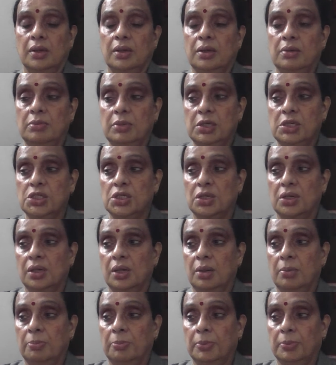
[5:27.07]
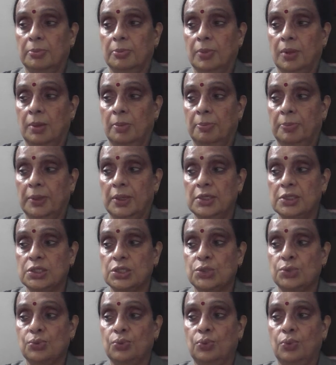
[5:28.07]
Imagery
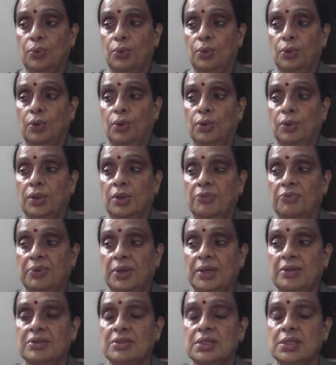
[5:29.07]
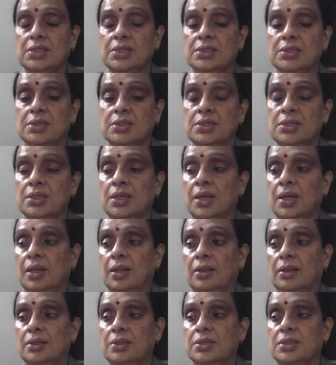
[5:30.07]
appeals to the five senses,
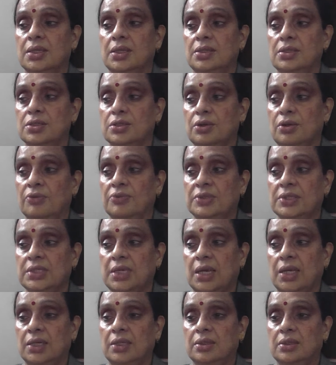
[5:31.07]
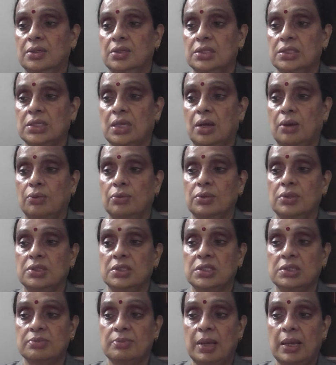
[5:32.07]
the sense of sight, sound,
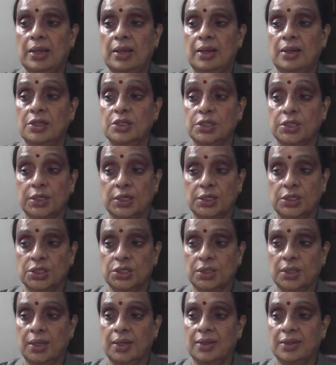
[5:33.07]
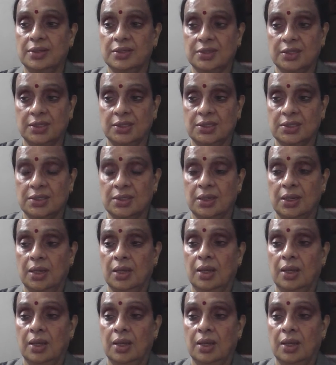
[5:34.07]
smell, touch, and taste.